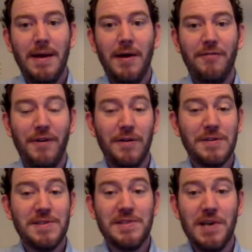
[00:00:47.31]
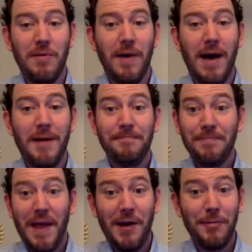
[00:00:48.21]
folks to
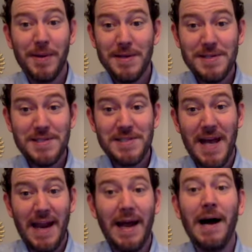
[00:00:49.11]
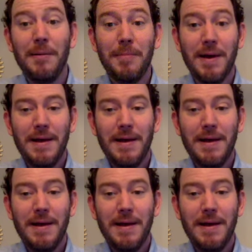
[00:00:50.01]
help set up,